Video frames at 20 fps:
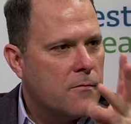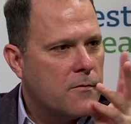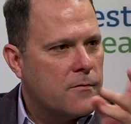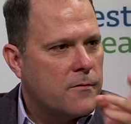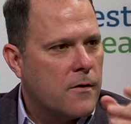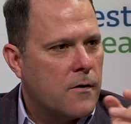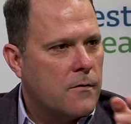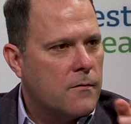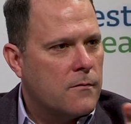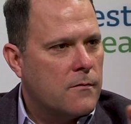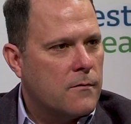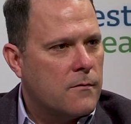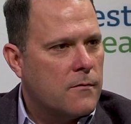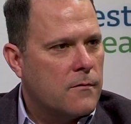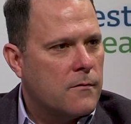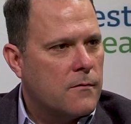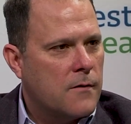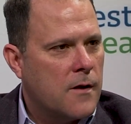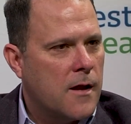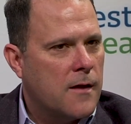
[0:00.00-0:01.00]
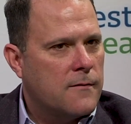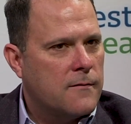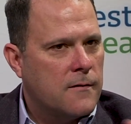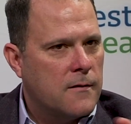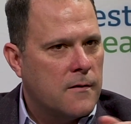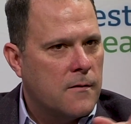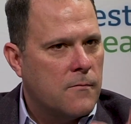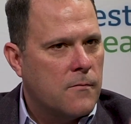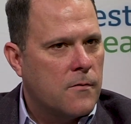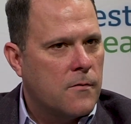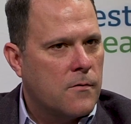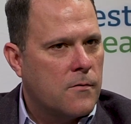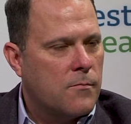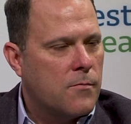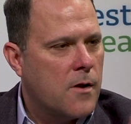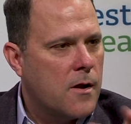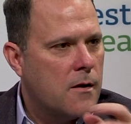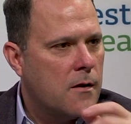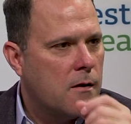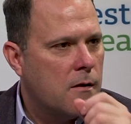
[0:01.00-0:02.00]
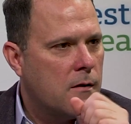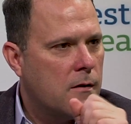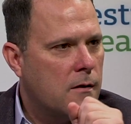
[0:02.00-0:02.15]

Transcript: We'll start Nancy, and then we'll go to Brenda.